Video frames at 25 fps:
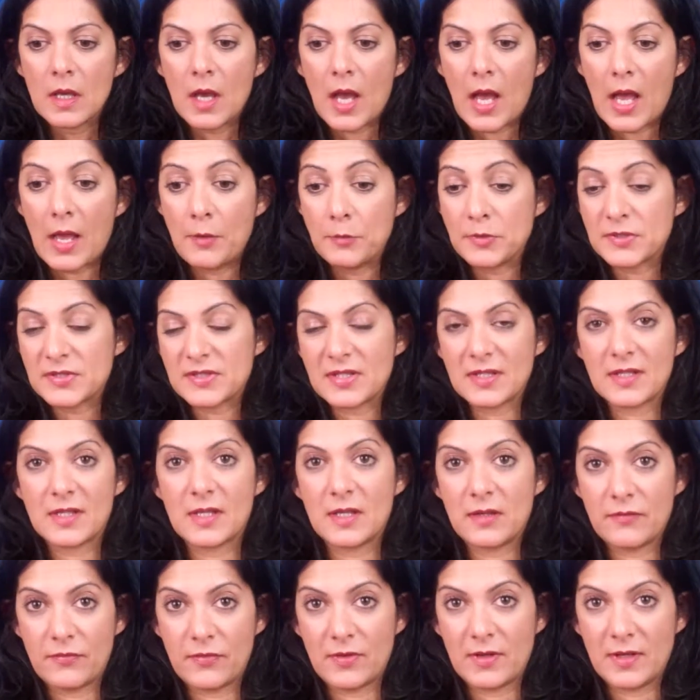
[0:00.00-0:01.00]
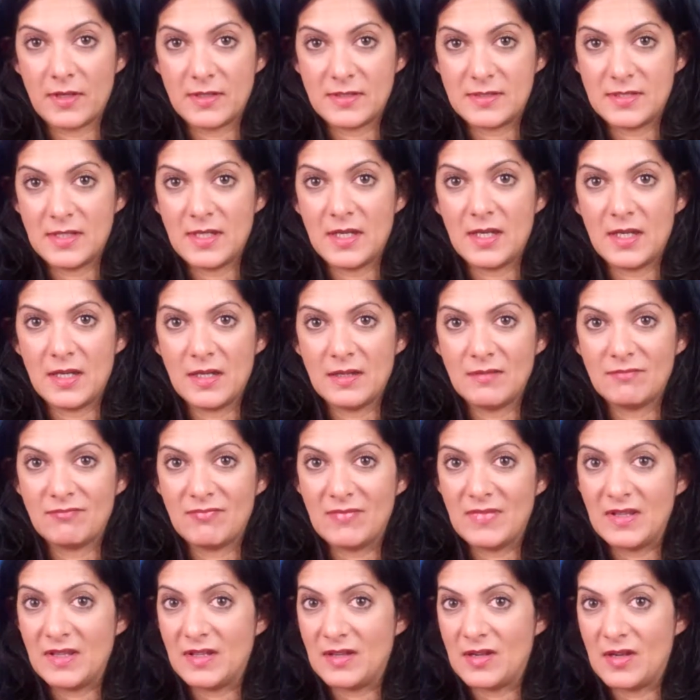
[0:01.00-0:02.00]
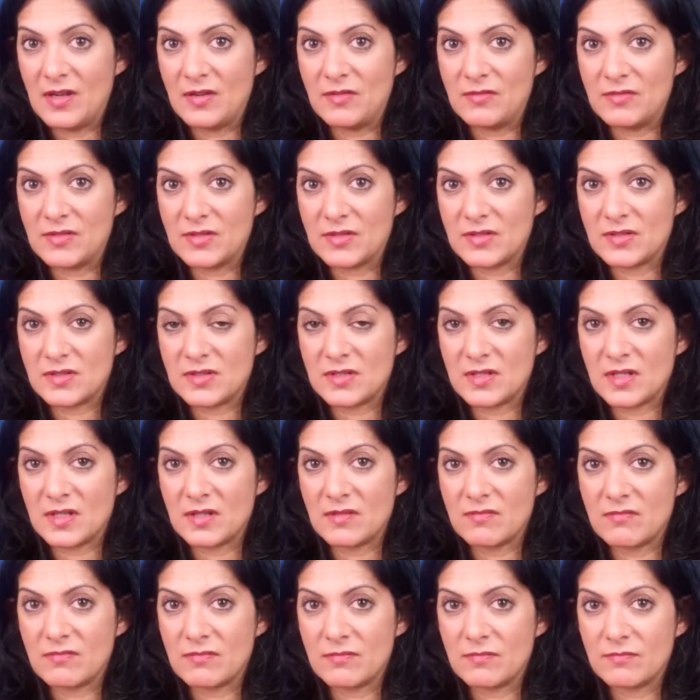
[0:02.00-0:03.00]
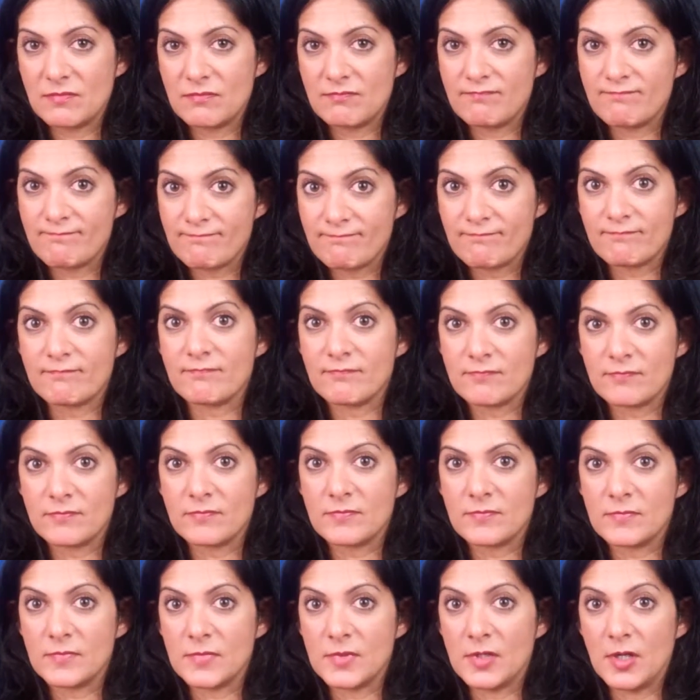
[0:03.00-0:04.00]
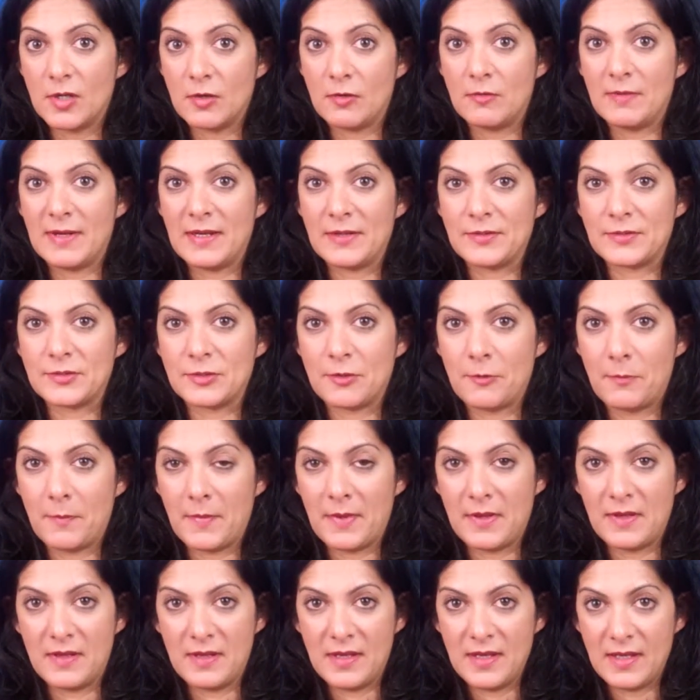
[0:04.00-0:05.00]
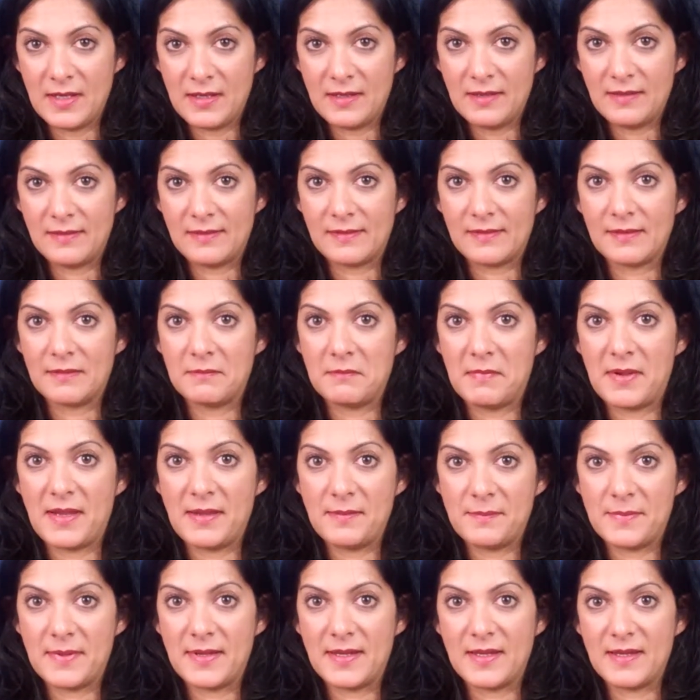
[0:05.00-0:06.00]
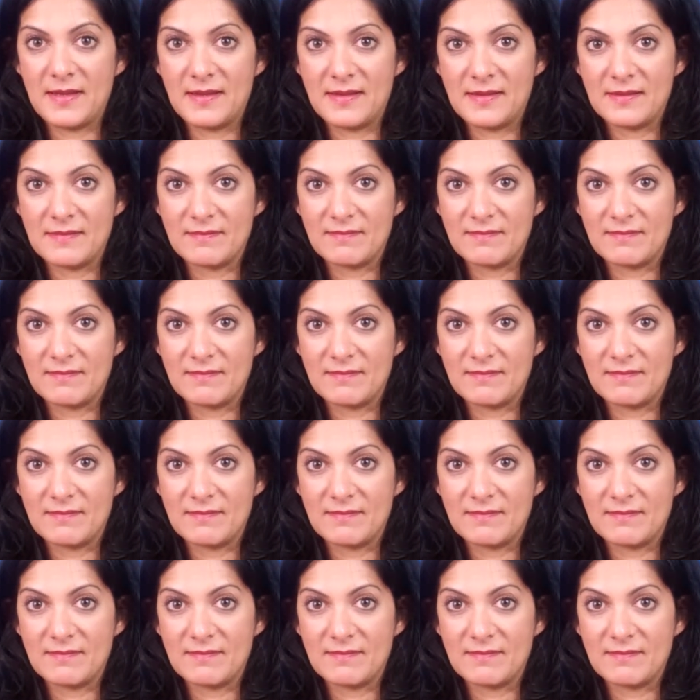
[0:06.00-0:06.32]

I was thinking of an idea, you know, just to go around on my knees and maybe